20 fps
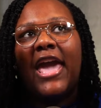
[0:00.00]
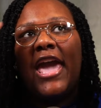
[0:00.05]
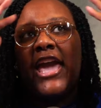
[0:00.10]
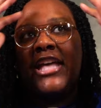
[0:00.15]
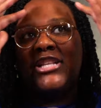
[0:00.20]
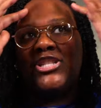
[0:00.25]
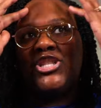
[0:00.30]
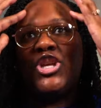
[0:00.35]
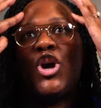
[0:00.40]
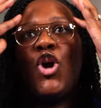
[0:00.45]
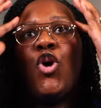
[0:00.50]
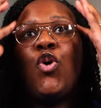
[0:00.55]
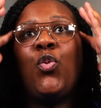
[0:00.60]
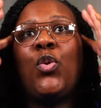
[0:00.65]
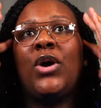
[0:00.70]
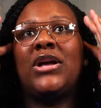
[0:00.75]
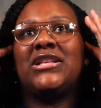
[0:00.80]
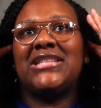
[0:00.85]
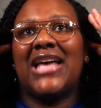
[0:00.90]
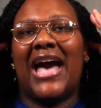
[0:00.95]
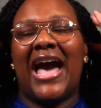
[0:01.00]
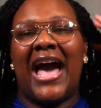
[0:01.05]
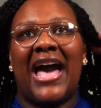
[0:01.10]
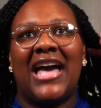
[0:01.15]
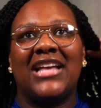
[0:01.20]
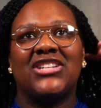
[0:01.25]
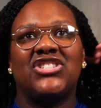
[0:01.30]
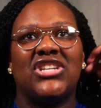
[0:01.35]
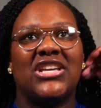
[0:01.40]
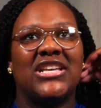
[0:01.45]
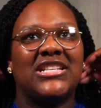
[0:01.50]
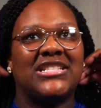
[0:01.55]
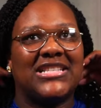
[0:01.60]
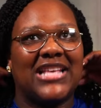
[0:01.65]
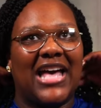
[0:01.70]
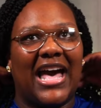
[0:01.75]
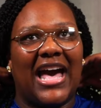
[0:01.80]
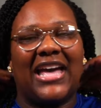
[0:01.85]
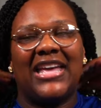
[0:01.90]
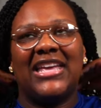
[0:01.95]
And so once
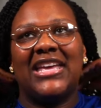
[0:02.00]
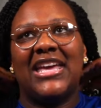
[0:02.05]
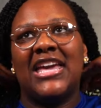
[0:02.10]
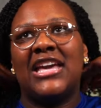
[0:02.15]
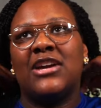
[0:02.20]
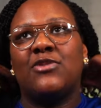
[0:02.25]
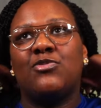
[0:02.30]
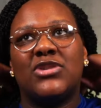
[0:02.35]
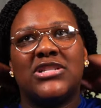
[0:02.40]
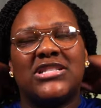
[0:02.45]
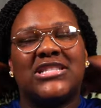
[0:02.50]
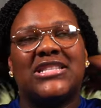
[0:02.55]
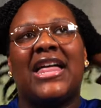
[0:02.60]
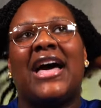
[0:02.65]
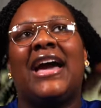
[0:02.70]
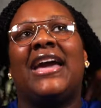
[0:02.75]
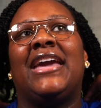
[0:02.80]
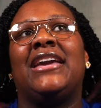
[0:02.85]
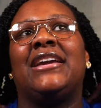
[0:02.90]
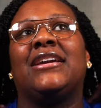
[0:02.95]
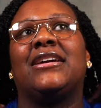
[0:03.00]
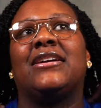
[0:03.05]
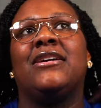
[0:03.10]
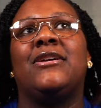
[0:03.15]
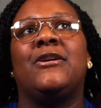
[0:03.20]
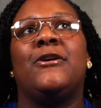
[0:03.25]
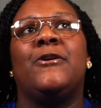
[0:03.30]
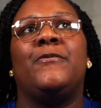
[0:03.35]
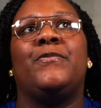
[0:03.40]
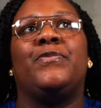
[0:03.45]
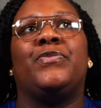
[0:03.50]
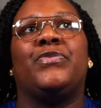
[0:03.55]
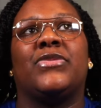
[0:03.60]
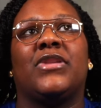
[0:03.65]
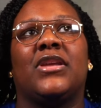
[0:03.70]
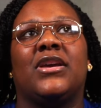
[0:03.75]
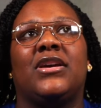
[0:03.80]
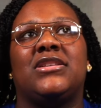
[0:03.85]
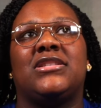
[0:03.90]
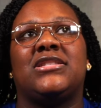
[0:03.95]
it was like
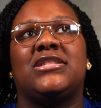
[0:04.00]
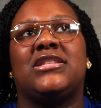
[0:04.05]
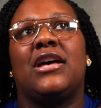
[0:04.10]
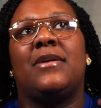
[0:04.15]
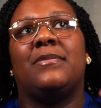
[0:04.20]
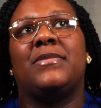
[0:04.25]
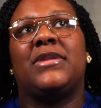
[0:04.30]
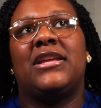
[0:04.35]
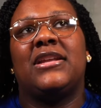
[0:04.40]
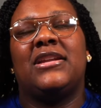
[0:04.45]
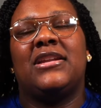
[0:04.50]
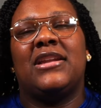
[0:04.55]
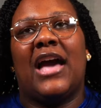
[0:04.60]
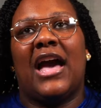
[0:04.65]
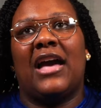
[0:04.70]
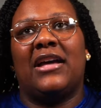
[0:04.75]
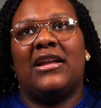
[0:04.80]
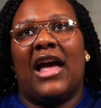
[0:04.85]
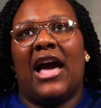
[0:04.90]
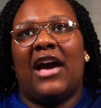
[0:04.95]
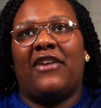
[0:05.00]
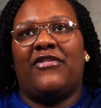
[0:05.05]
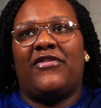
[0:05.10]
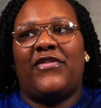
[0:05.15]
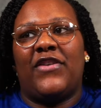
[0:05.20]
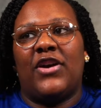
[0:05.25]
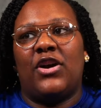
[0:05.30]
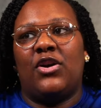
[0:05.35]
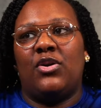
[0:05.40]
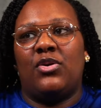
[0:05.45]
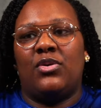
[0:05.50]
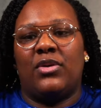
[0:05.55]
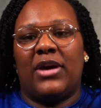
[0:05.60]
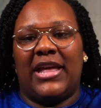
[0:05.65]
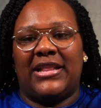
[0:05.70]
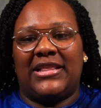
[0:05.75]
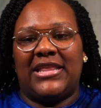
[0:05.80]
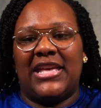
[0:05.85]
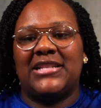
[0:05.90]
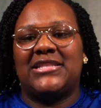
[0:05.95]
something I felt
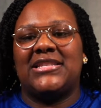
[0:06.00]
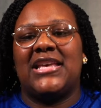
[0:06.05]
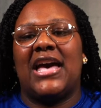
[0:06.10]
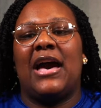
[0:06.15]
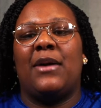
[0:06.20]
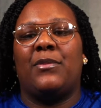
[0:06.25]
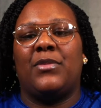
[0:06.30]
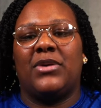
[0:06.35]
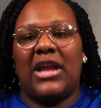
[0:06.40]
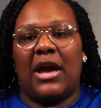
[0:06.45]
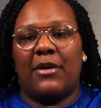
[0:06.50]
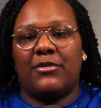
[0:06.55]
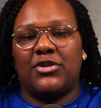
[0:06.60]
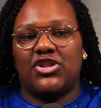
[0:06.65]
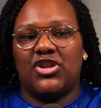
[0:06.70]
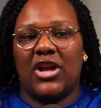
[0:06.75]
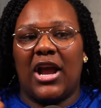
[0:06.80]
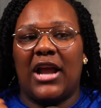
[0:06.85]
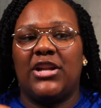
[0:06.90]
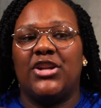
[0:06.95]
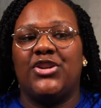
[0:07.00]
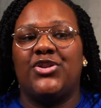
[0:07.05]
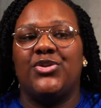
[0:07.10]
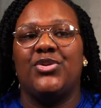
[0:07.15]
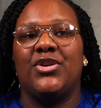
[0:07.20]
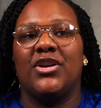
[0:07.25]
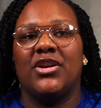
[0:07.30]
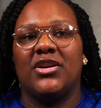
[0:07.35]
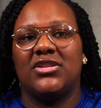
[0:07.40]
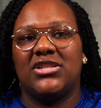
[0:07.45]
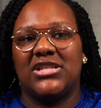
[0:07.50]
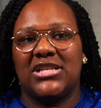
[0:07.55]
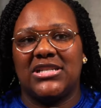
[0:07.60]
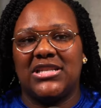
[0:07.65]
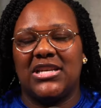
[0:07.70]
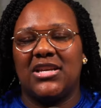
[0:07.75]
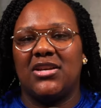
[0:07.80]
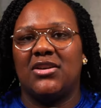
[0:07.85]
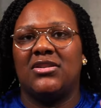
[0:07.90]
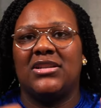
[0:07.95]
at that time when I was trying to do Girl
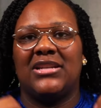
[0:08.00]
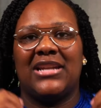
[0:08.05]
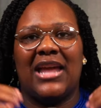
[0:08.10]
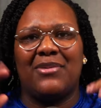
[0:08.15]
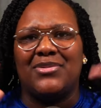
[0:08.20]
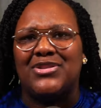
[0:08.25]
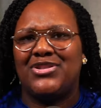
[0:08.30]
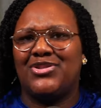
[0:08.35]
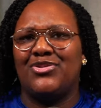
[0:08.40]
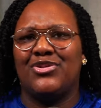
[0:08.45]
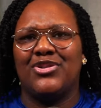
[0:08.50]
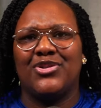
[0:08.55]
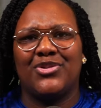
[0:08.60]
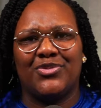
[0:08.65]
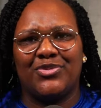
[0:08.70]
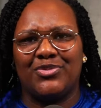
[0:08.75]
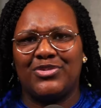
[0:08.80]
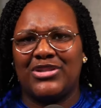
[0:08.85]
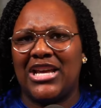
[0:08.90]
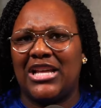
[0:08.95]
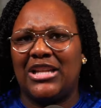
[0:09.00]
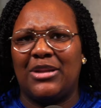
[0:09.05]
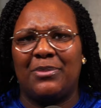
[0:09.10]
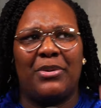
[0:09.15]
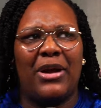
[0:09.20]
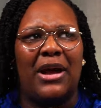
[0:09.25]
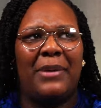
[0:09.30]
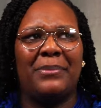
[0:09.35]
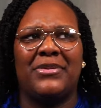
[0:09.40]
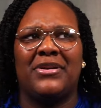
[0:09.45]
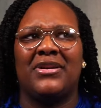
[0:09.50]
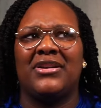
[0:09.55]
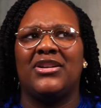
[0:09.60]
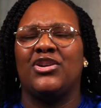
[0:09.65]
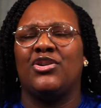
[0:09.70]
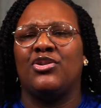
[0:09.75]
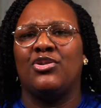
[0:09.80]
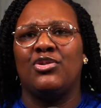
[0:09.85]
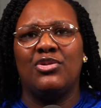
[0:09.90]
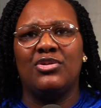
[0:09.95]
Just Heal and I was doing a teleprompter and
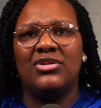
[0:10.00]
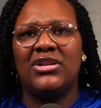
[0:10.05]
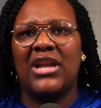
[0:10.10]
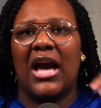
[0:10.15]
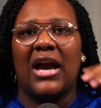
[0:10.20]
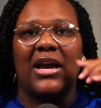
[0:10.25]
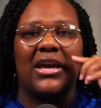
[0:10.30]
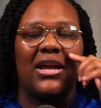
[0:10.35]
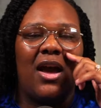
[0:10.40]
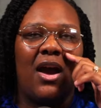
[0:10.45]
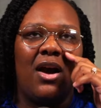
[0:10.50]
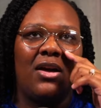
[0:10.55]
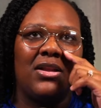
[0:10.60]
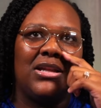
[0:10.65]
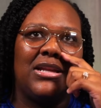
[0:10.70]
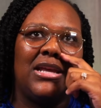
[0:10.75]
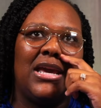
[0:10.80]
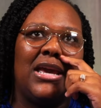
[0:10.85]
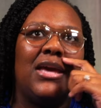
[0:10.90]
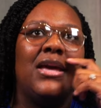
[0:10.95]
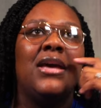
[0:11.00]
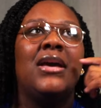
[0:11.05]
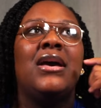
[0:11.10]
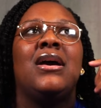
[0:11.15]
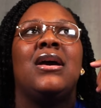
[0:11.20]
the Google Doc and all of that.